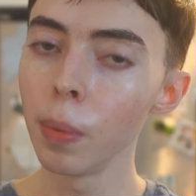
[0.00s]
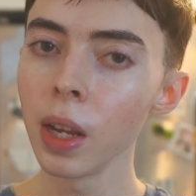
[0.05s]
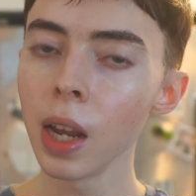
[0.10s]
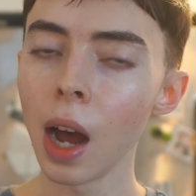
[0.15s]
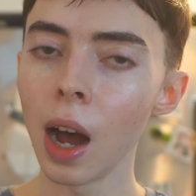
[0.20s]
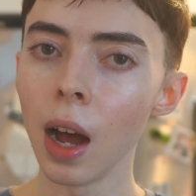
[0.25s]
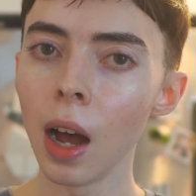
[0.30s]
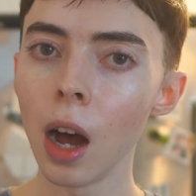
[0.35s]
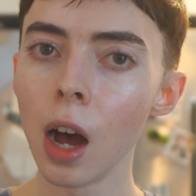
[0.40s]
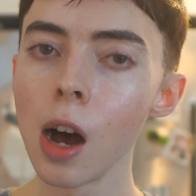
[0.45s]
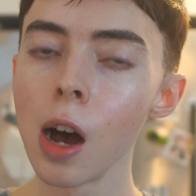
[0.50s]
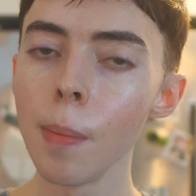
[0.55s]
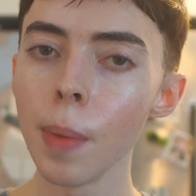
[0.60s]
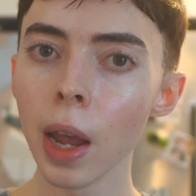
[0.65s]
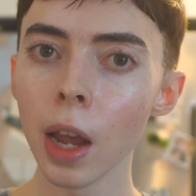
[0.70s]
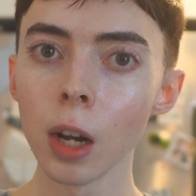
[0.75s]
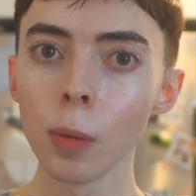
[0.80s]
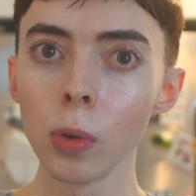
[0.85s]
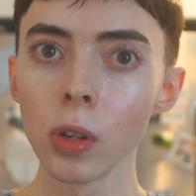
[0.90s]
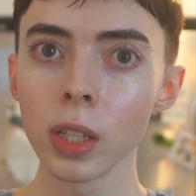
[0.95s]
But yeah, um,
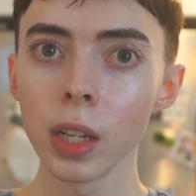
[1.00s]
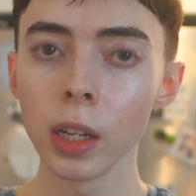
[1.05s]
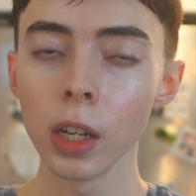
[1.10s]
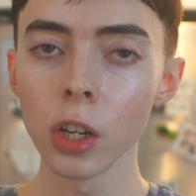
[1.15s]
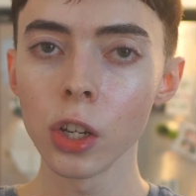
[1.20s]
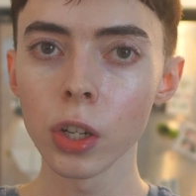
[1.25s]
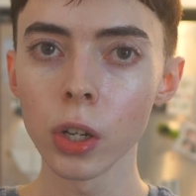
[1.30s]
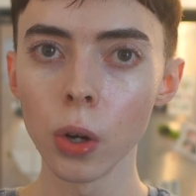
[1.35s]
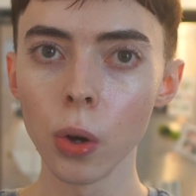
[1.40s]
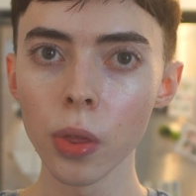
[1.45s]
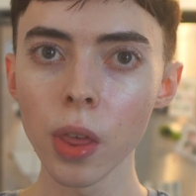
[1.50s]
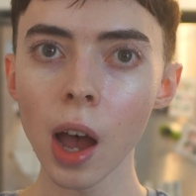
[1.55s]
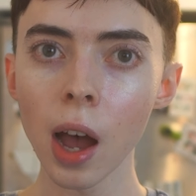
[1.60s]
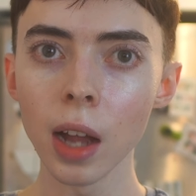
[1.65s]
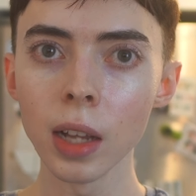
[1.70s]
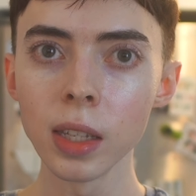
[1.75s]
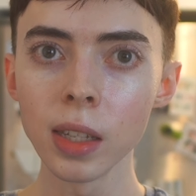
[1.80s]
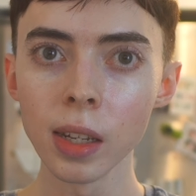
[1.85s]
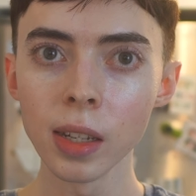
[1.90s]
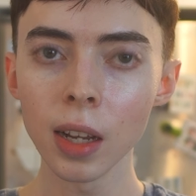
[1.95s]
animal studies show
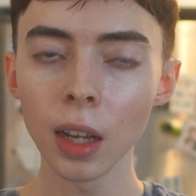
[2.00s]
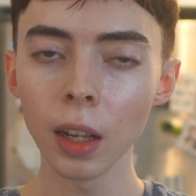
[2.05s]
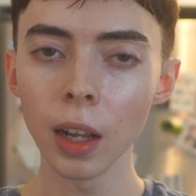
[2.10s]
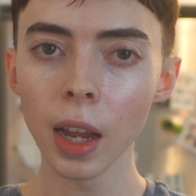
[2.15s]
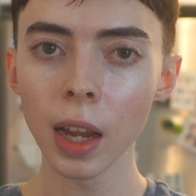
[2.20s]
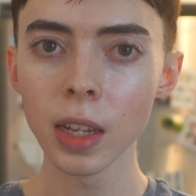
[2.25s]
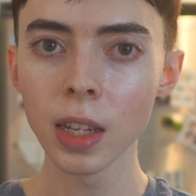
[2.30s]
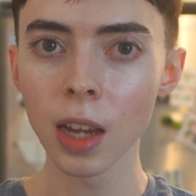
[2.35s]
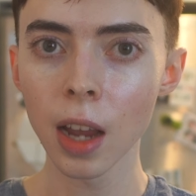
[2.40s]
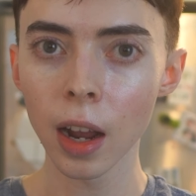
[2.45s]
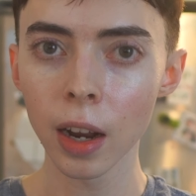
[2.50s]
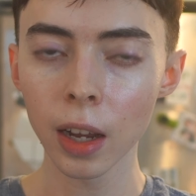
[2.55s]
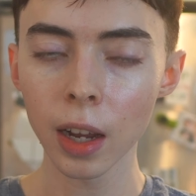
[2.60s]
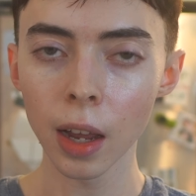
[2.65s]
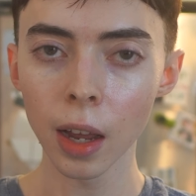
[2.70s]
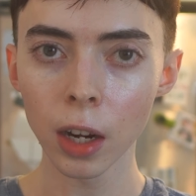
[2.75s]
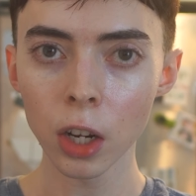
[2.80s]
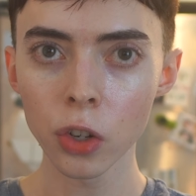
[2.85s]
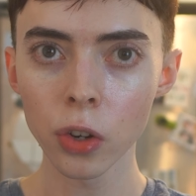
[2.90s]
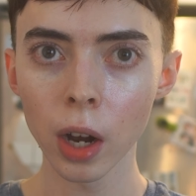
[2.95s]
that Centella Asiatica
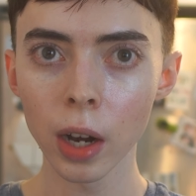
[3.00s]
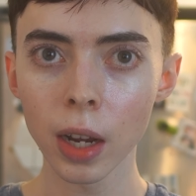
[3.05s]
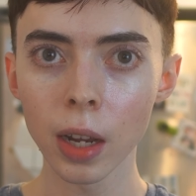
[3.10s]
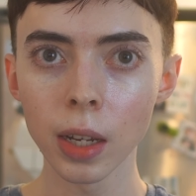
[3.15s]
extract